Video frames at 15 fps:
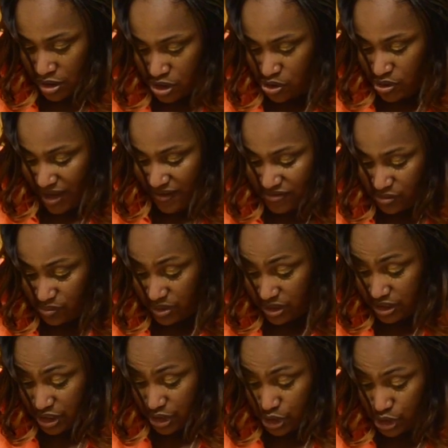you have to
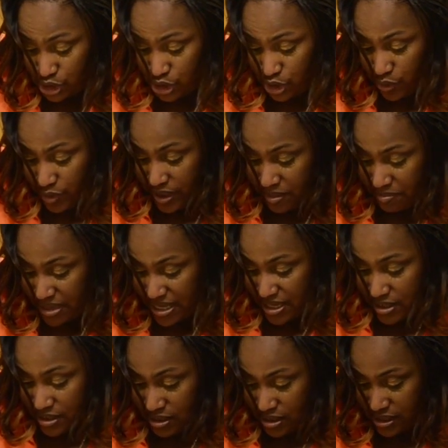really just stir it and make
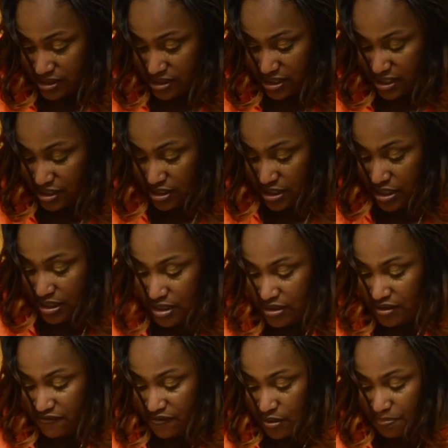it consistent. And
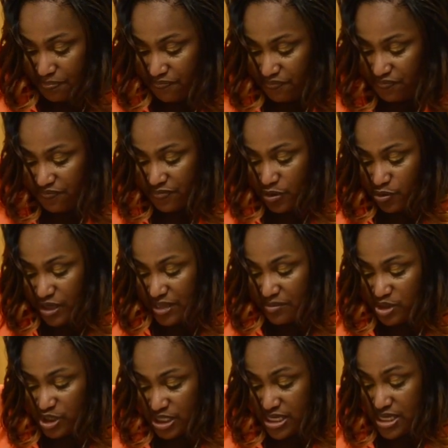the cream
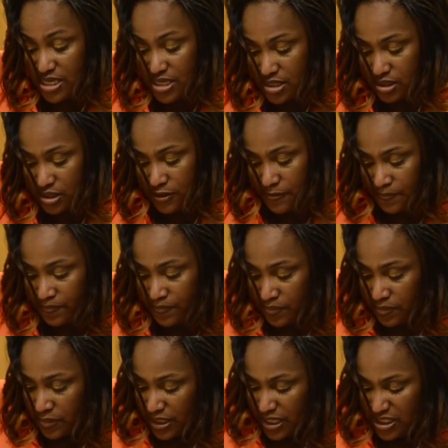cheese
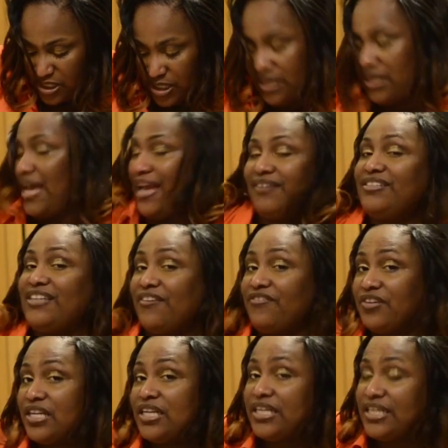is going to
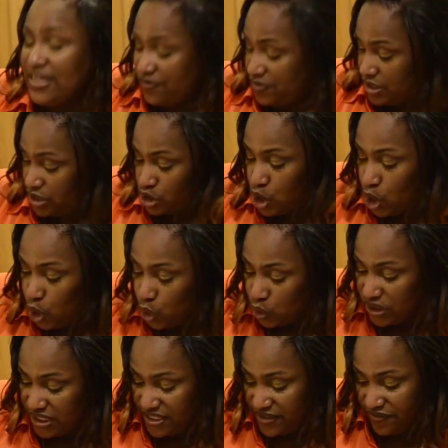definitely give it a
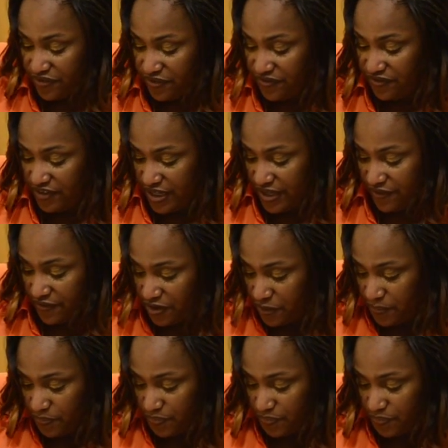totally different flavor.